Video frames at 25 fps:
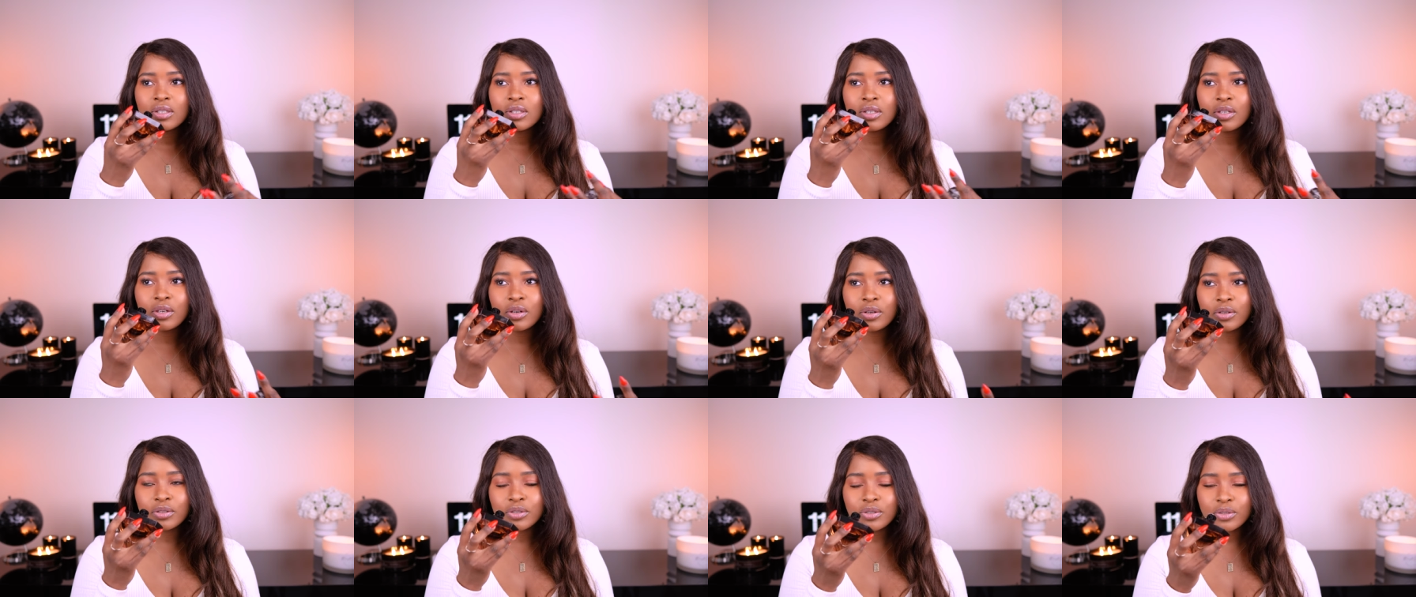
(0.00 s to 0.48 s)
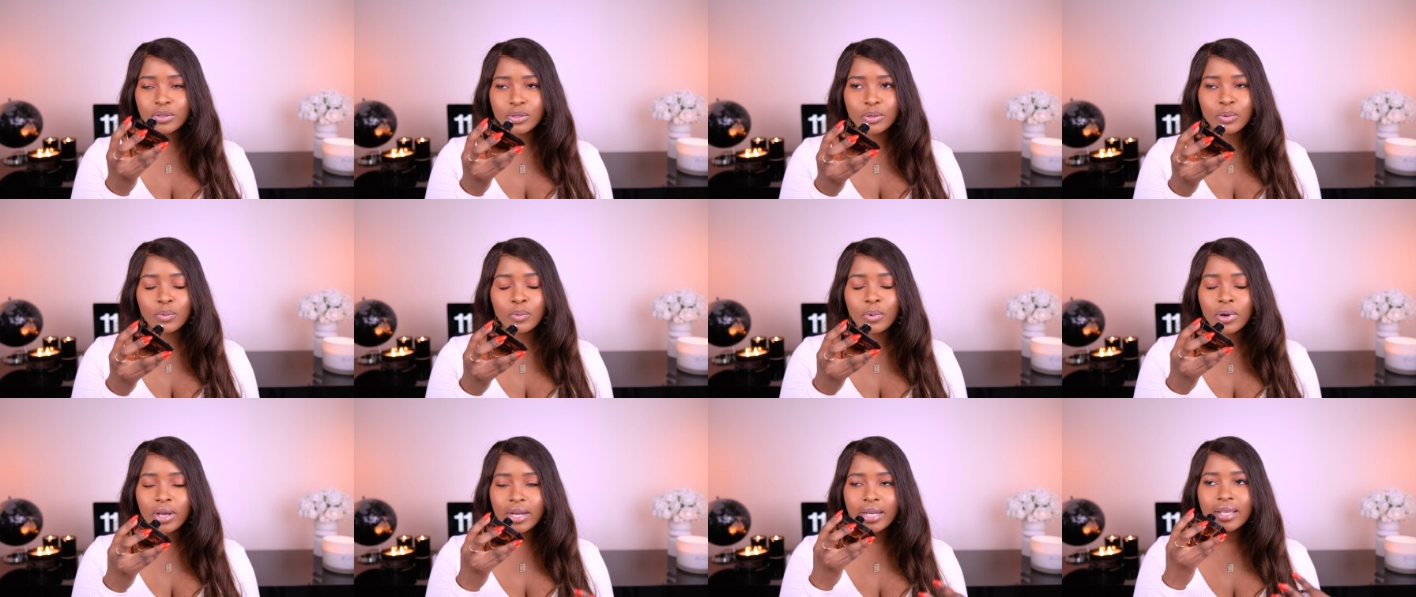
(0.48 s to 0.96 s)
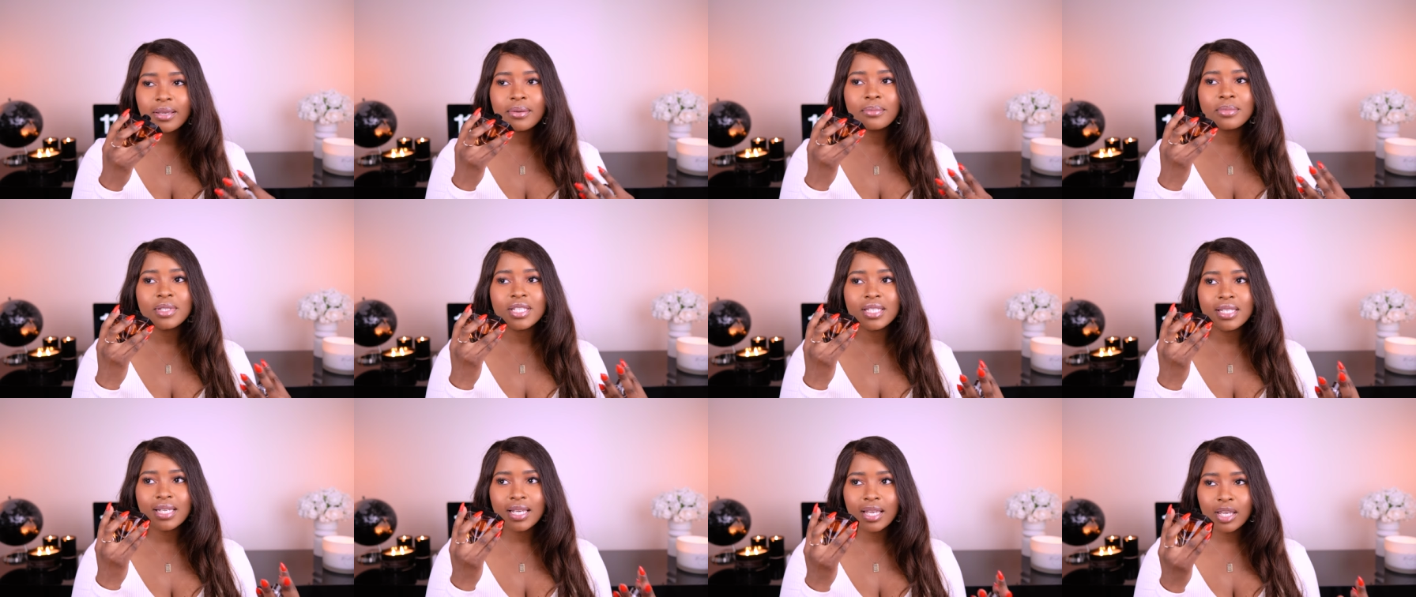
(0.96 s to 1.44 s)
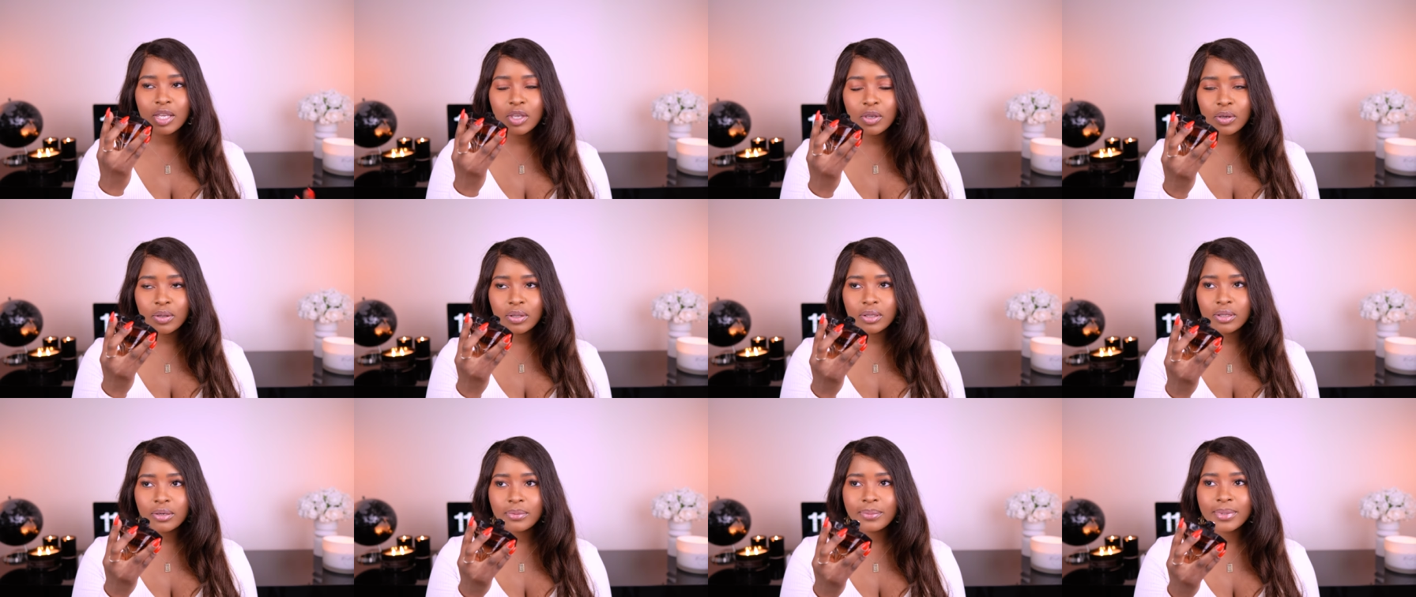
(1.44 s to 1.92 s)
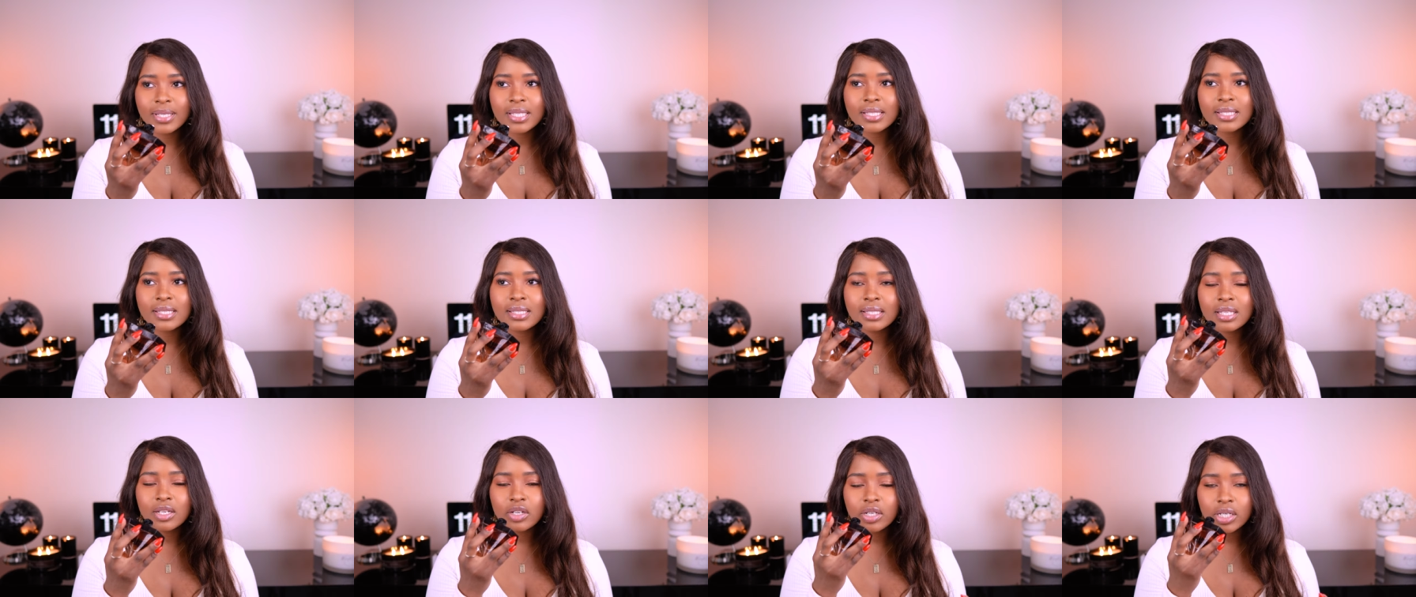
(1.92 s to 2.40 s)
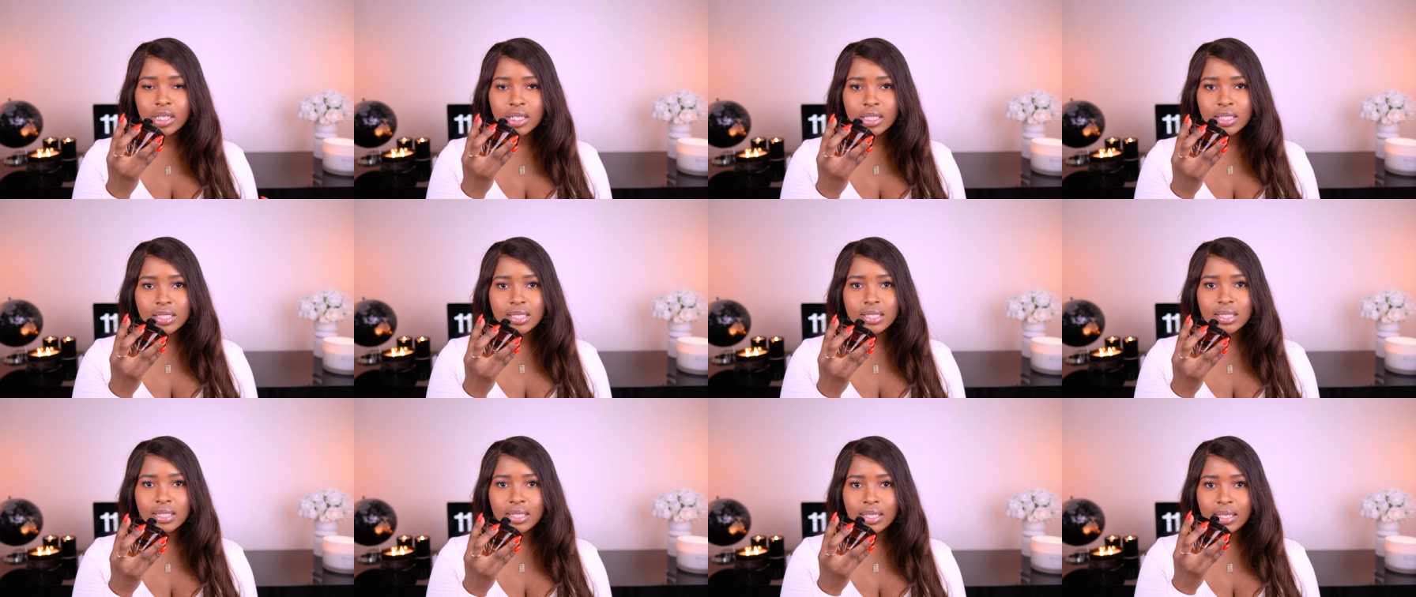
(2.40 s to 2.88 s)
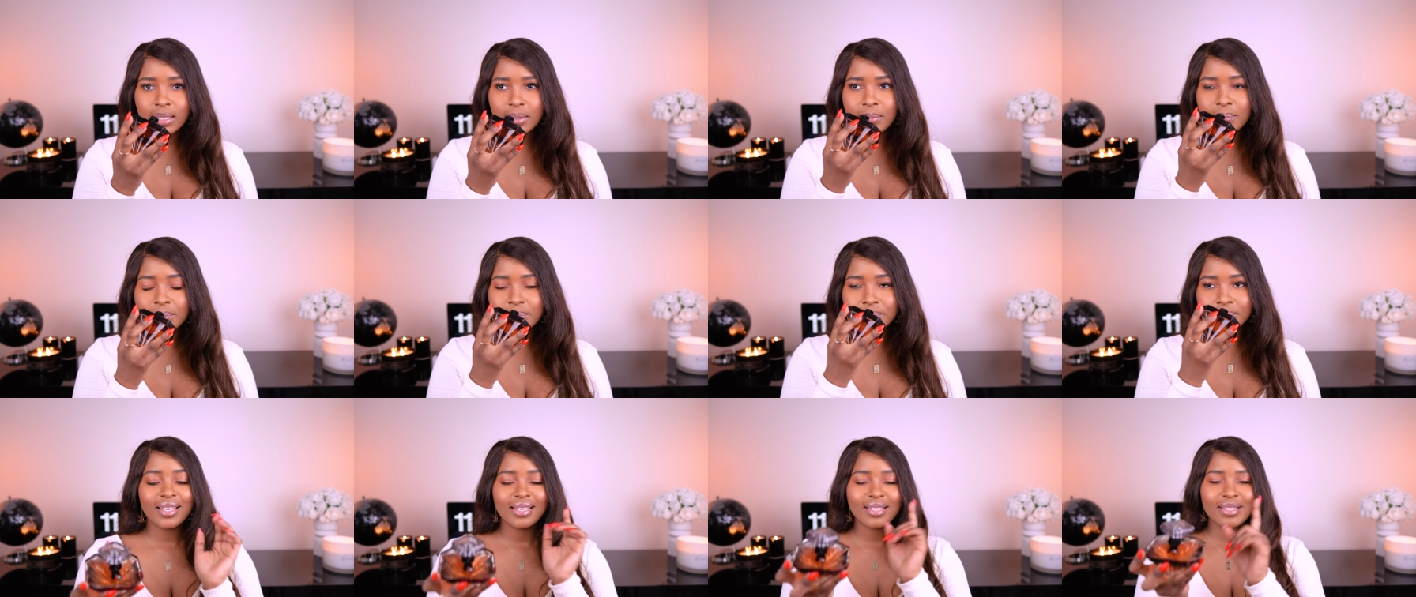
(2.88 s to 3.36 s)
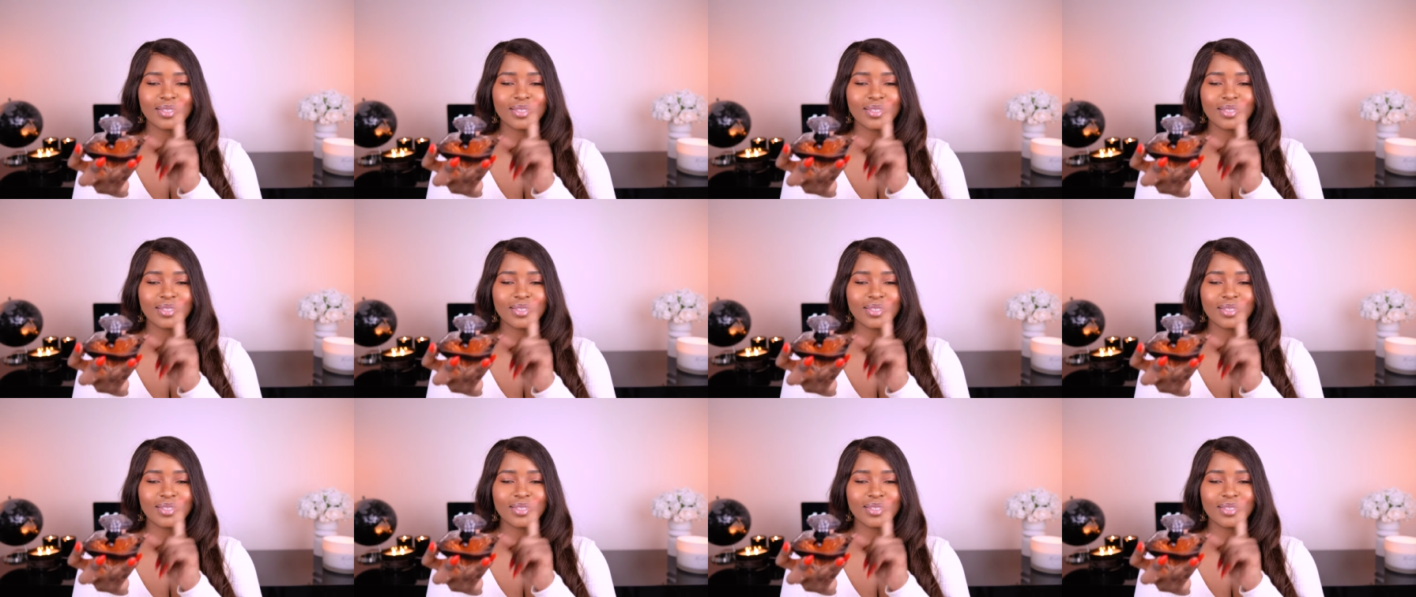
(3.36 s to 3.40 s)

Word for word: You know, so you want him to take you a little bit seriously.